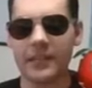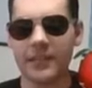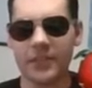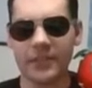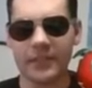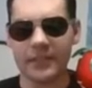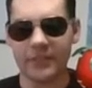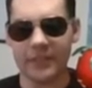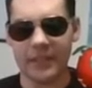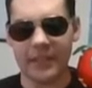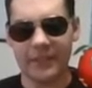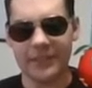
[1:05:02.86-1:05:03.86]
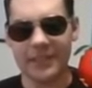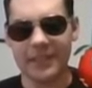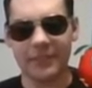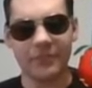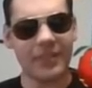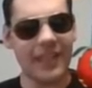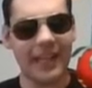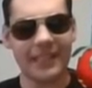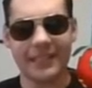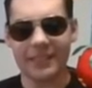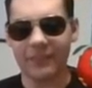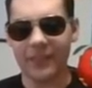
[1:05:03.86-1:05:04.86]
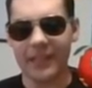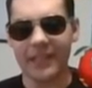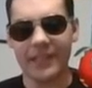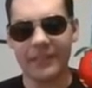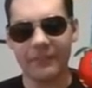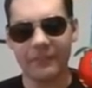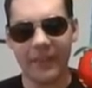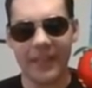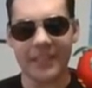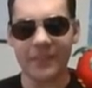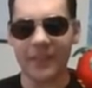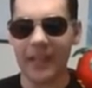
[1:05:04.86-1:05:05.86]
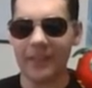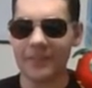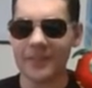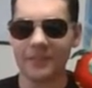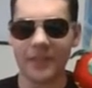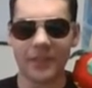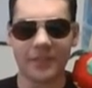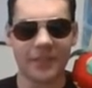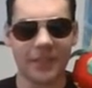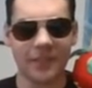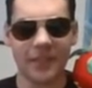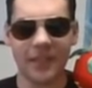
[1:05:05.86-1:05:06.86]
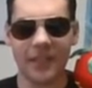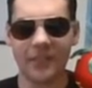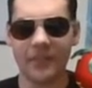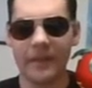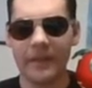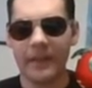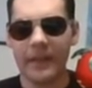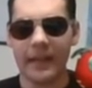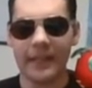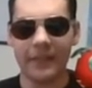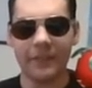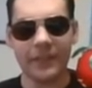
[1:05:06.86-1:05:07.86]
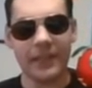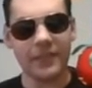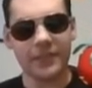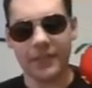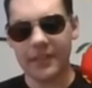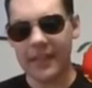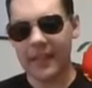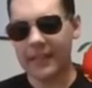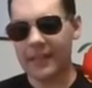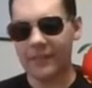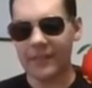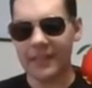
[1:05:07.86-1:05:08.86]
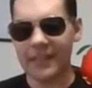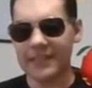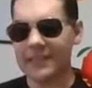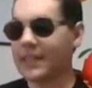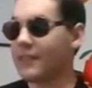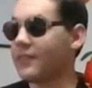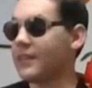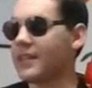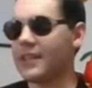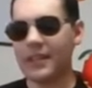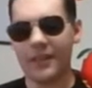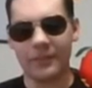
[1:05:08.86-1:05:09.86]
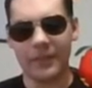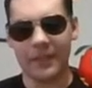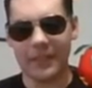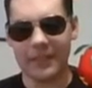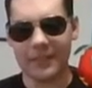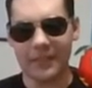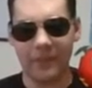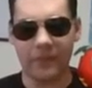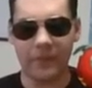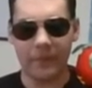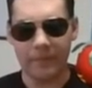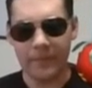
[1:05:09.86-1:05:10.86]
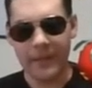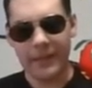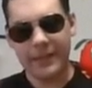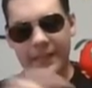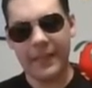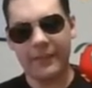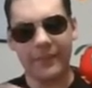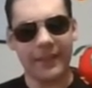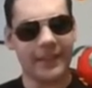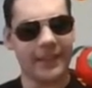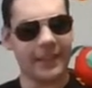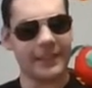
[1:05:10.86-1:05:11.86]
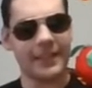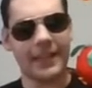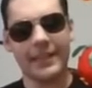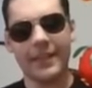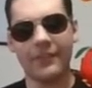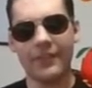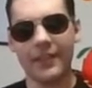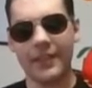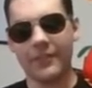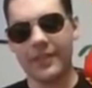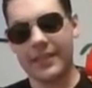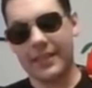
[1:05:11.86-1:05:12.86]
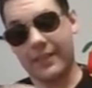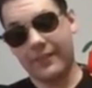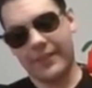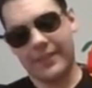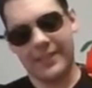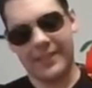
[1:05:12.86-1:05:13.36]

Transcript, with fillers: too because it was it was just a relaxed, fun festival atmosphere. So you know, I definitely enjoyed that. I definitely that's definitely on the list of definite things that I definitely want to definitely